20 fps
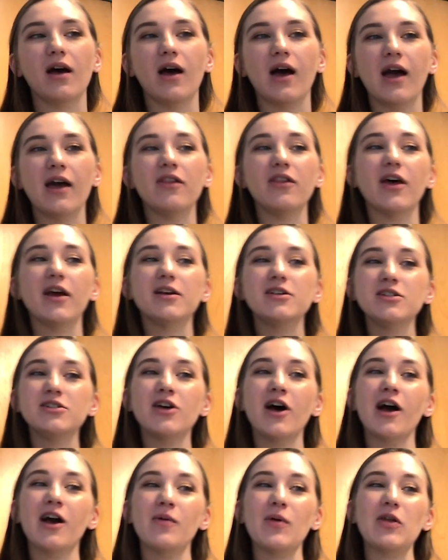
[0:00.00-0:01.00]
I like to
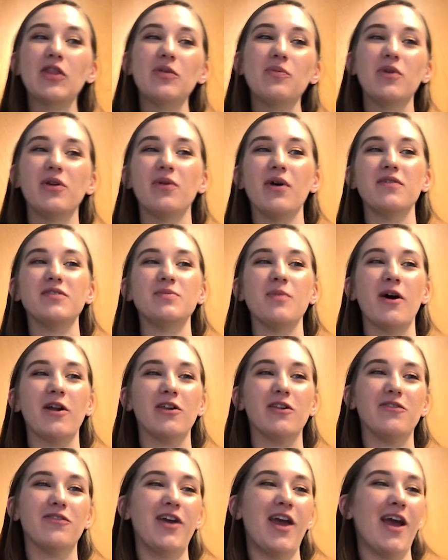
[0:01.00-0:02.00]
talk about the midwife's
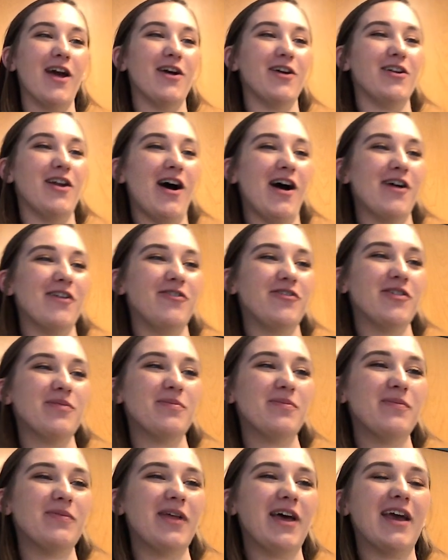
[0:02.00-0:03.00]
model of care, not
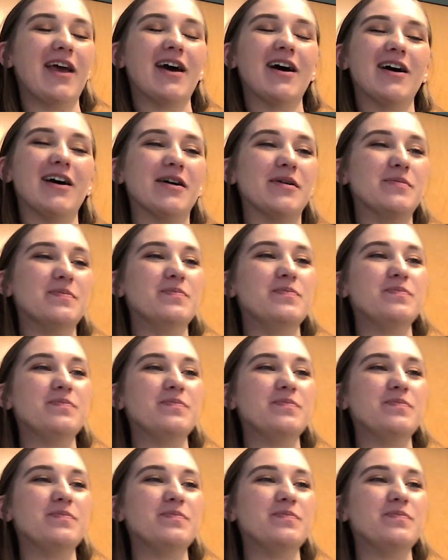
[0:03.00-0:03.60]
from like I